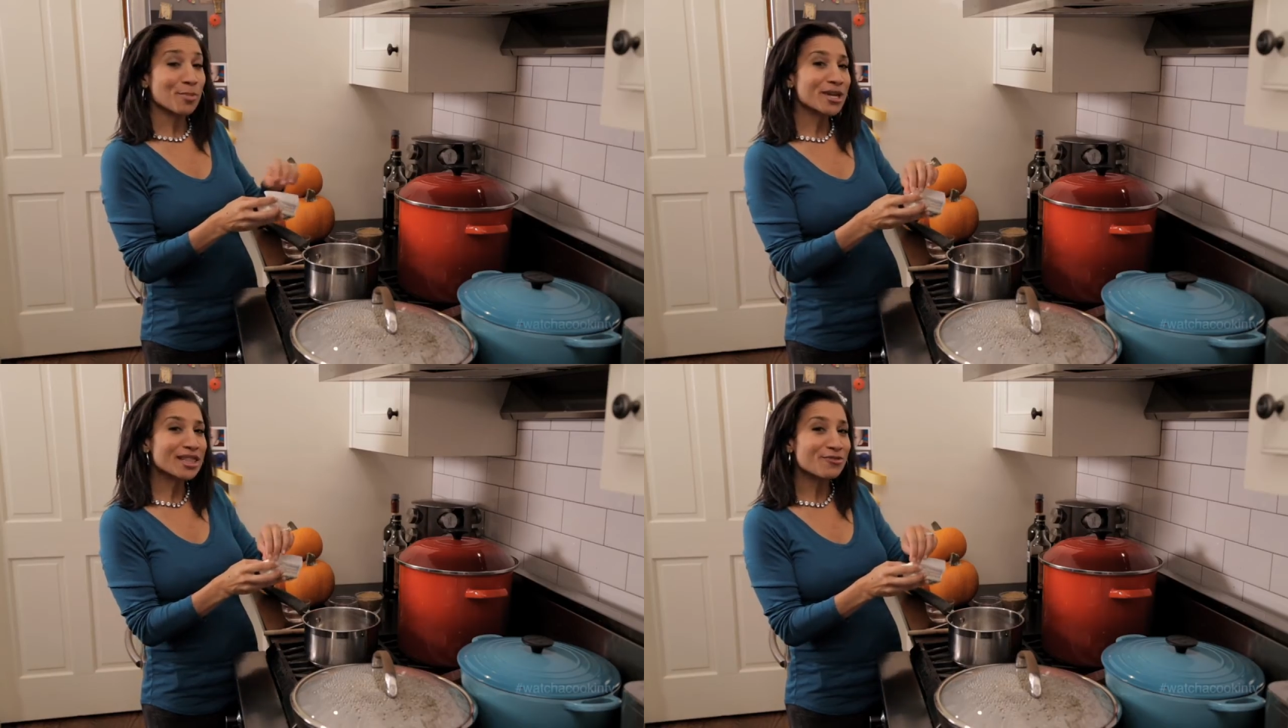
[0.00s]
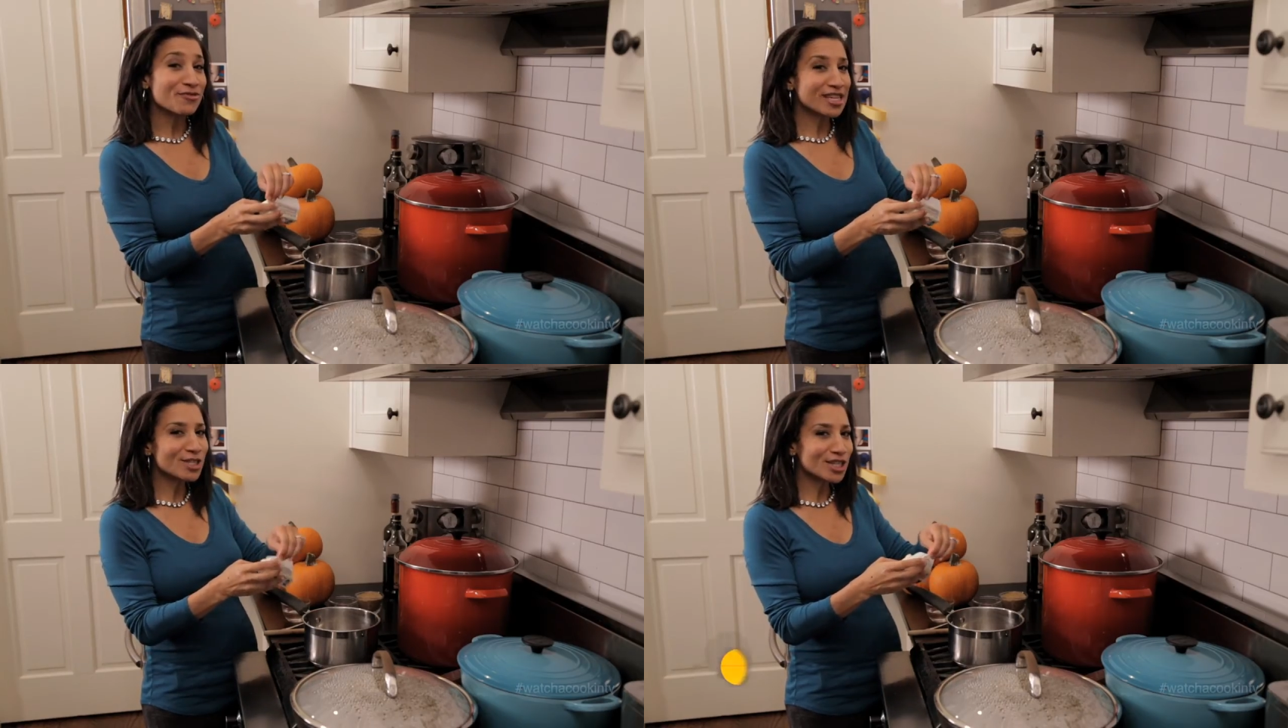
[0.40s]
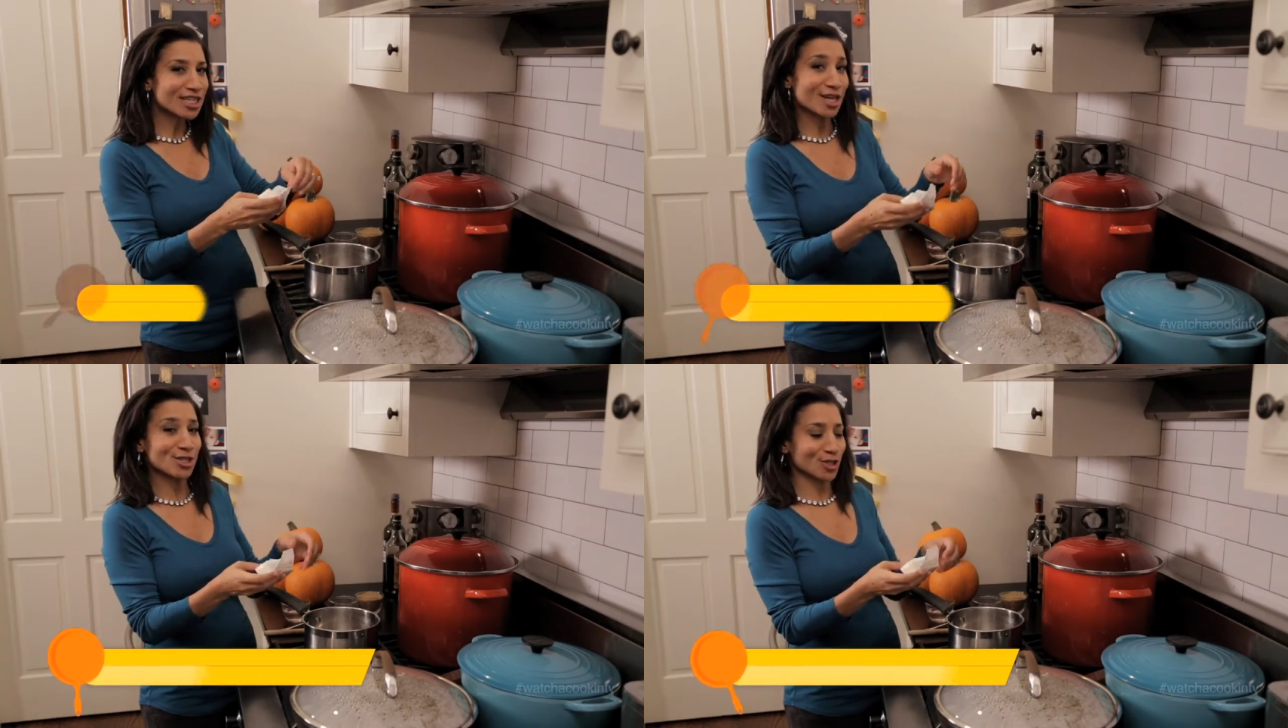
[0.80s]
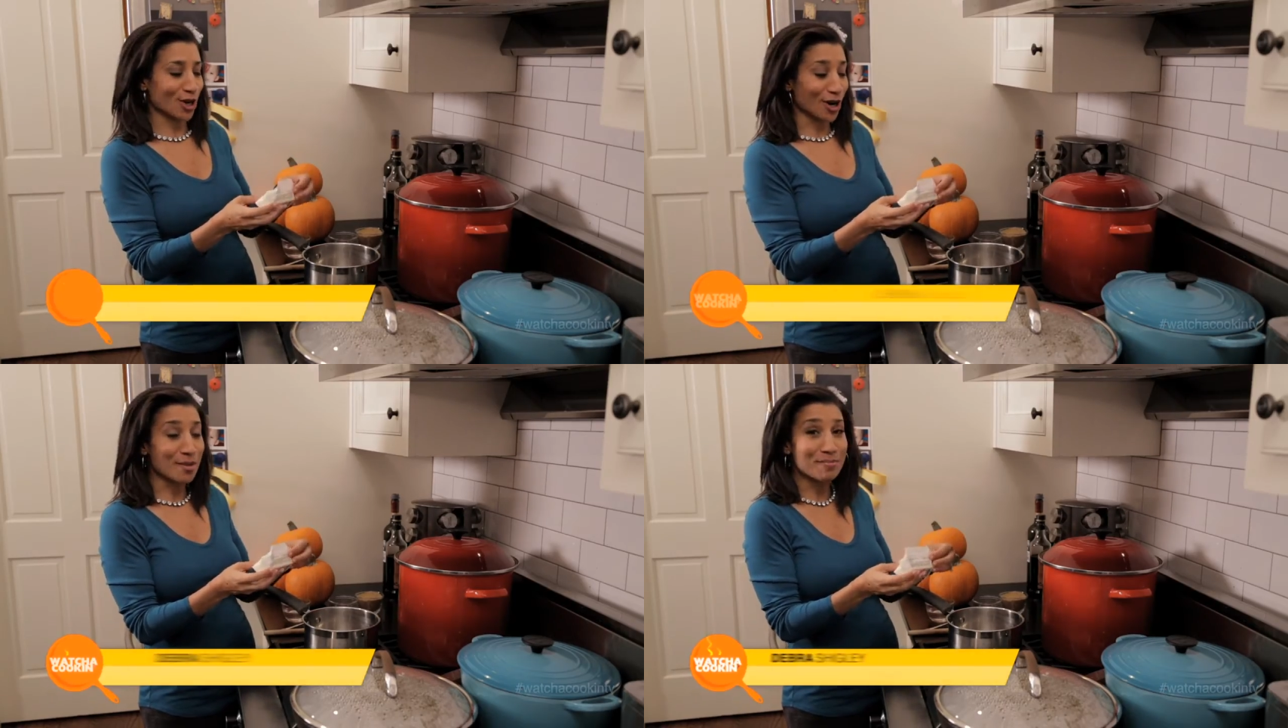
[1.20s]
I'm putting the finishing
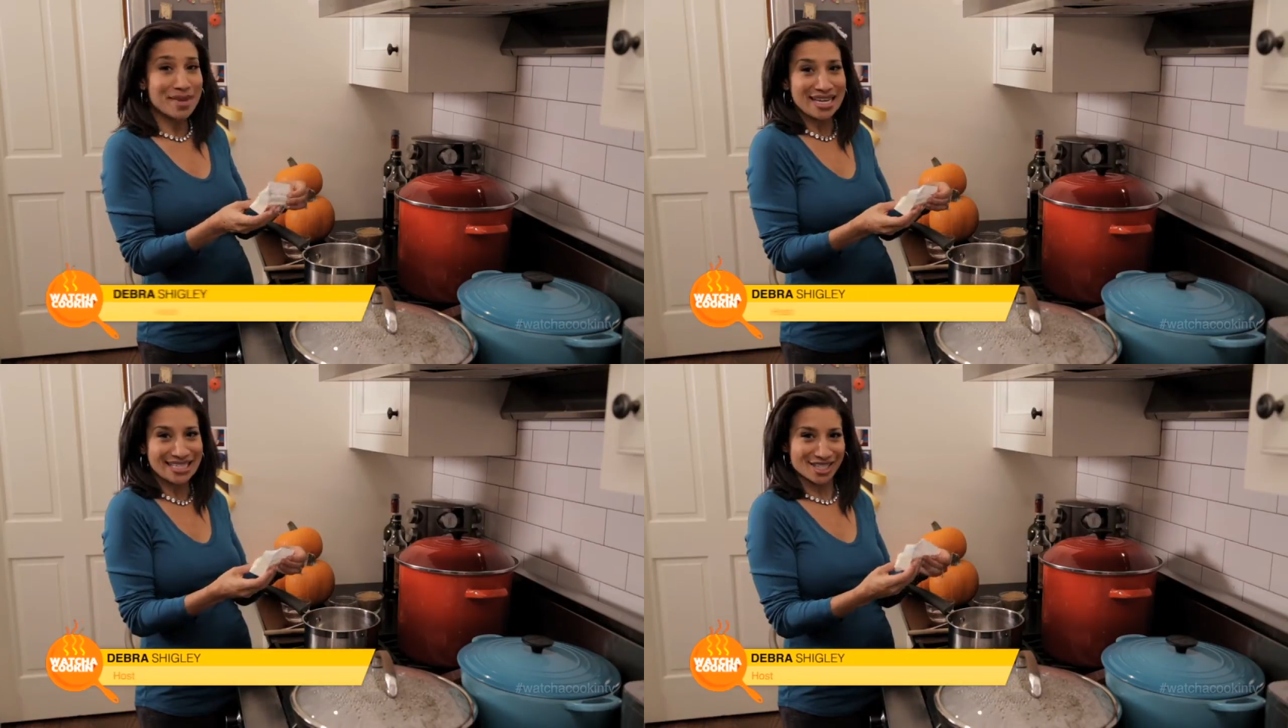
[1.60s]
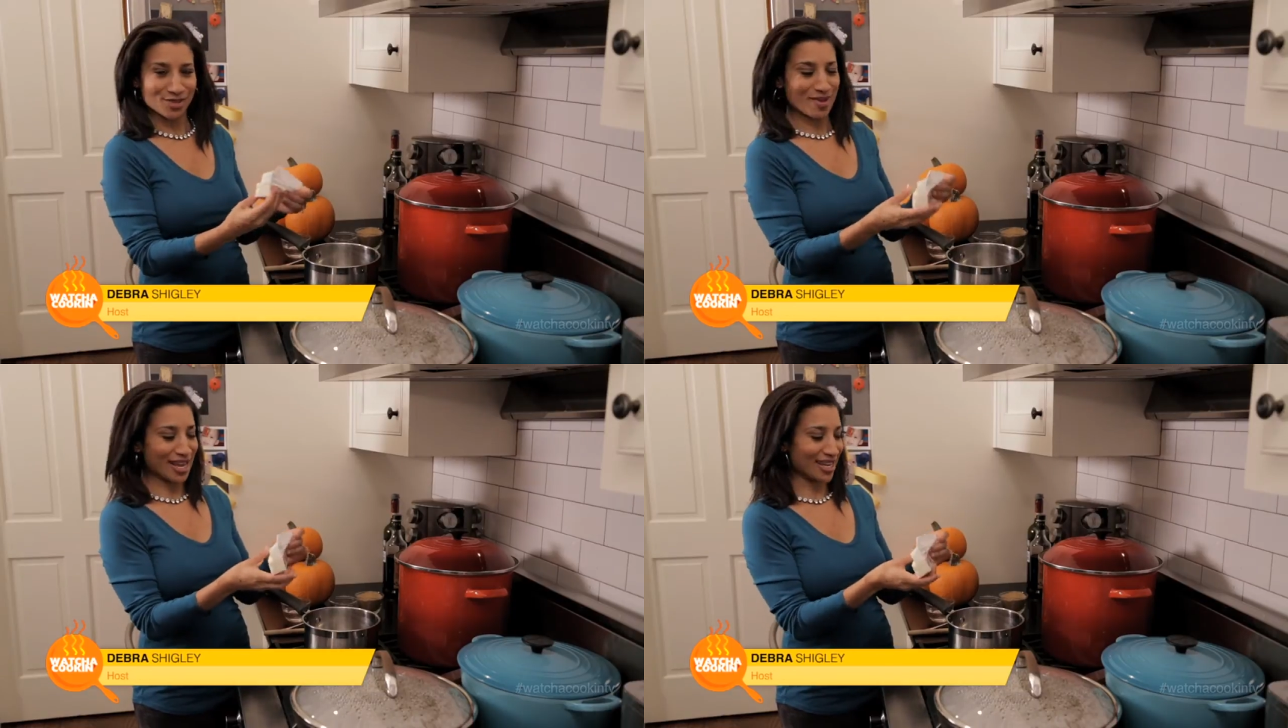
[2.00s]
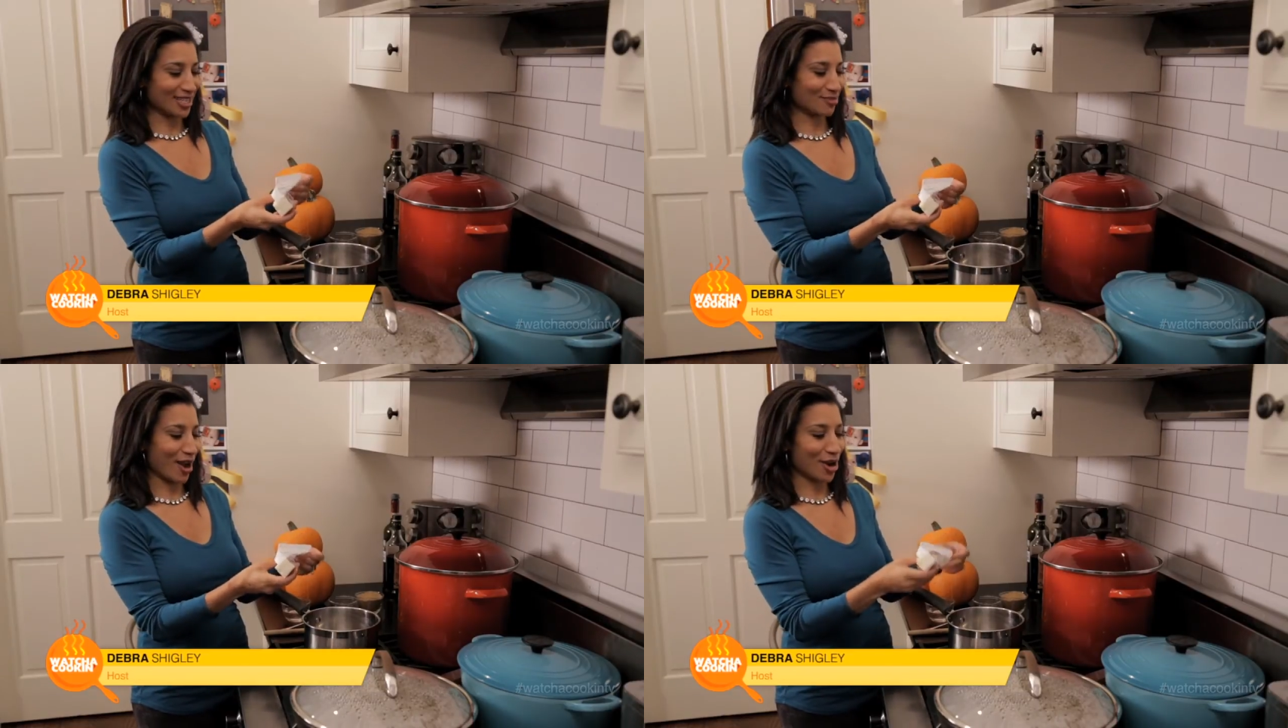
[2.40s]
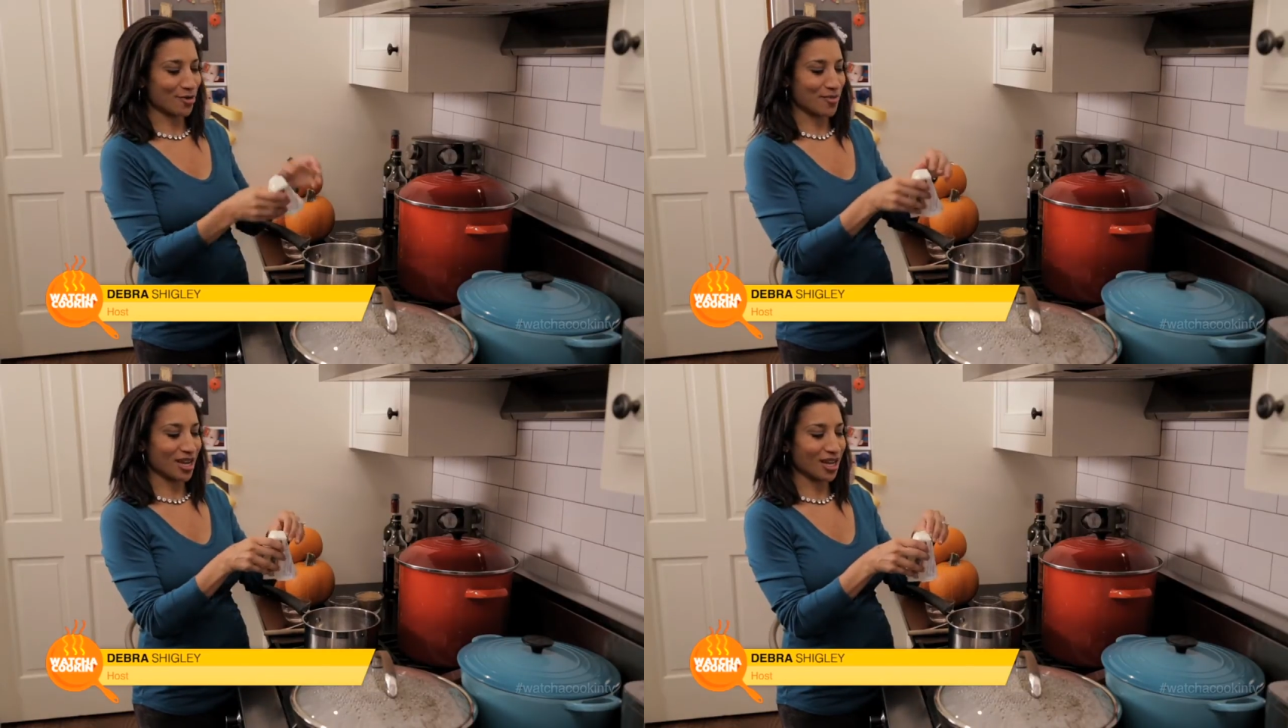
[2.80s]
touches on our amazing
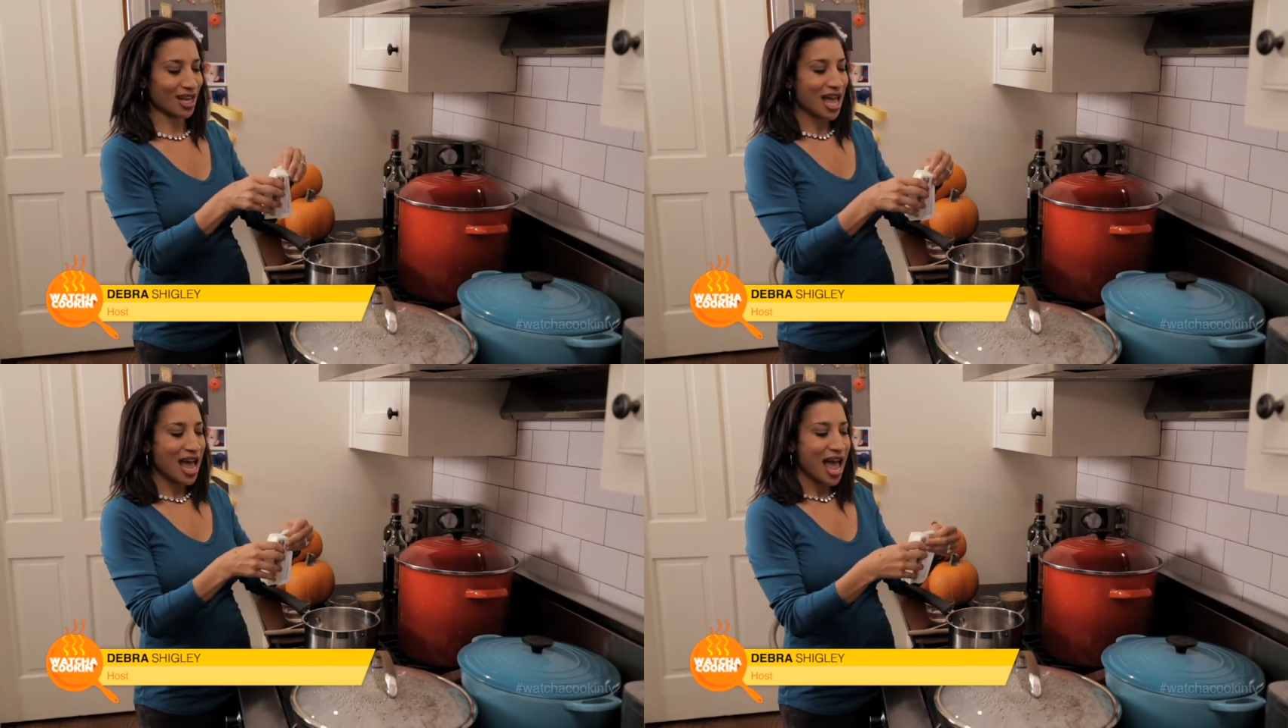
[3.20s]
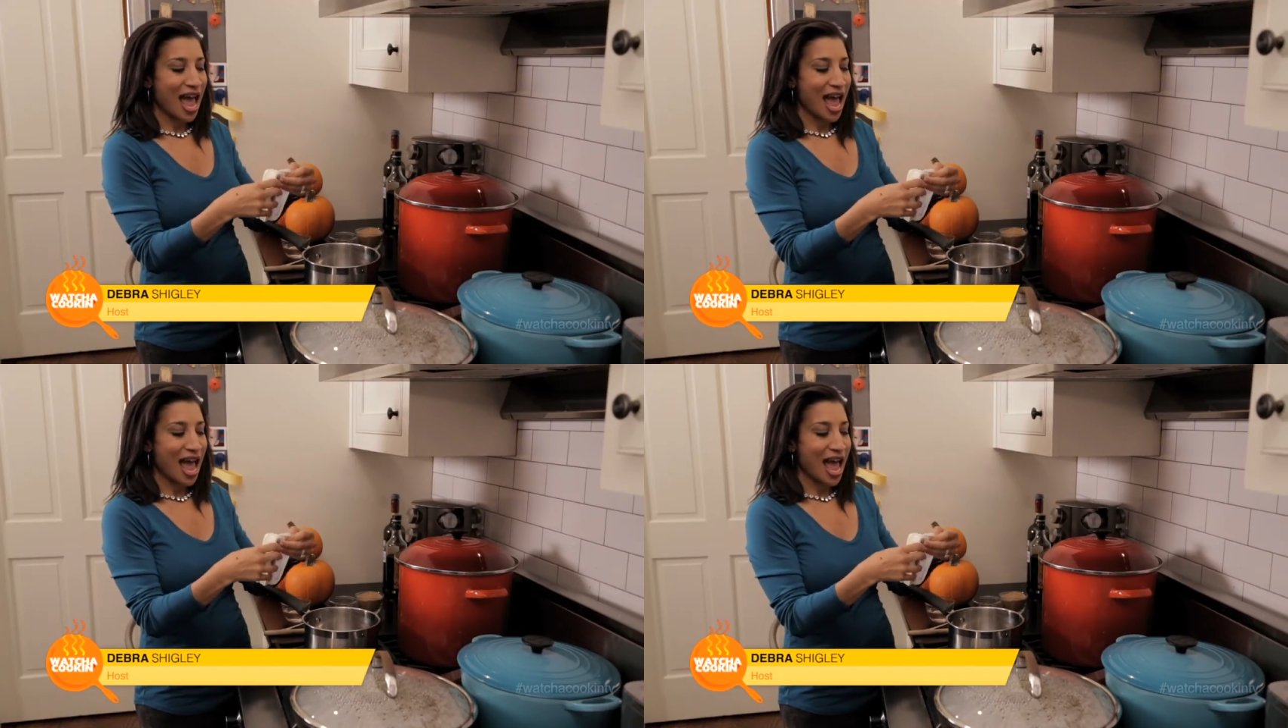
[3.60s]
Jamaican-inspired meal.